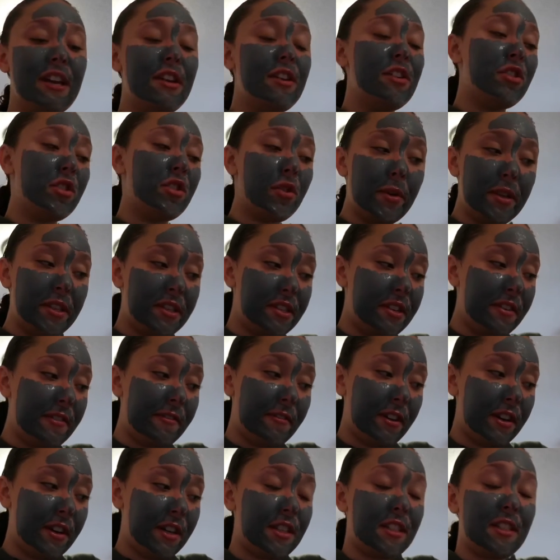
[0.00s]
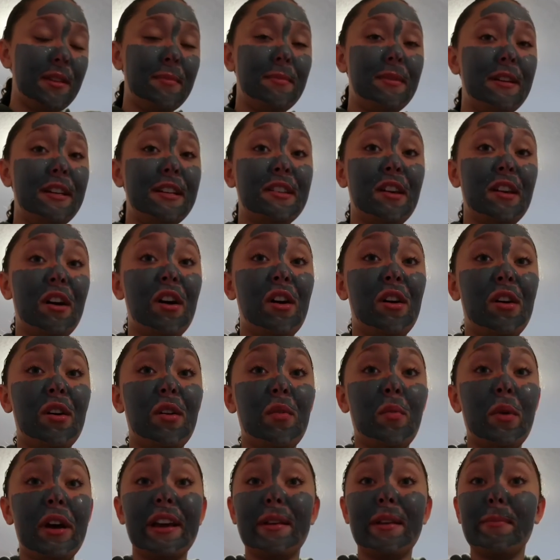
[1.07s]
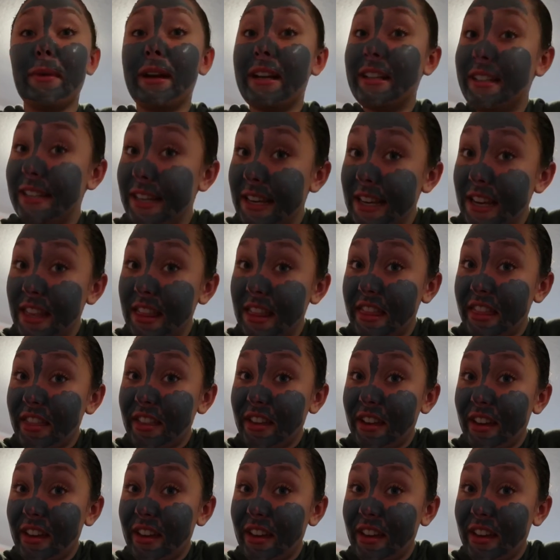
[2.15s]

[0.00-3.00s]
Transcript: It's always different. Some days I'll whiten my teeth.